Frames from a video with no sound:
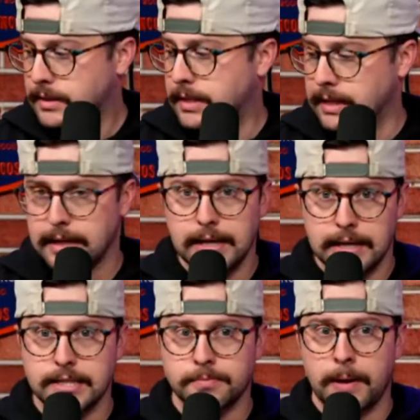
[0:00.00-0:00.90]

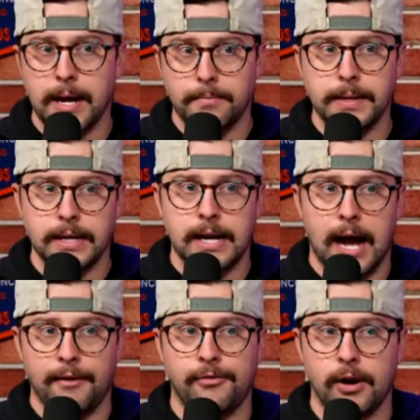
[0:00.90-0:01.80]
this might be a
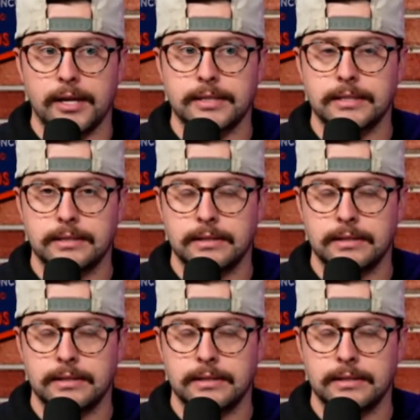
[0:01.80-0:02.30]
guy for us.